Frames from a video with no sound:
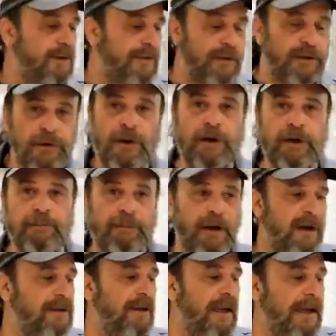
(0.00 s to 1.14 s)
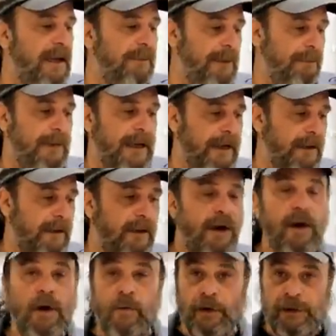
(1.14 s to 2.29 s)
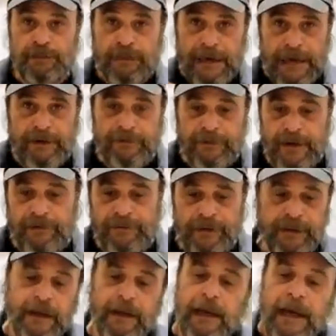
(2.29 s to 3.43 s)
for $200, I got my bottle, which paid for everything,